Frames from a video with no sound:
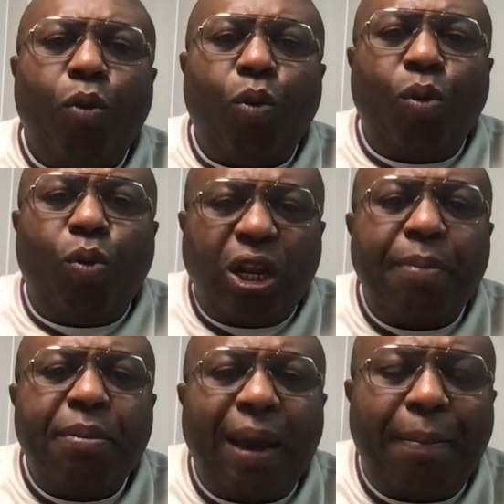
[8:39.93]
What do I mean
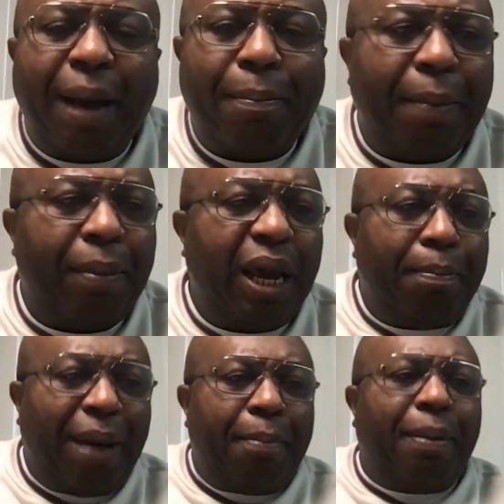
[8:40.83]
by a
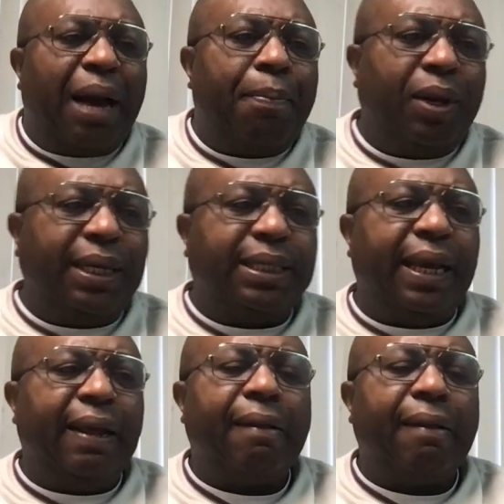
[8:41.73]
buyback policy?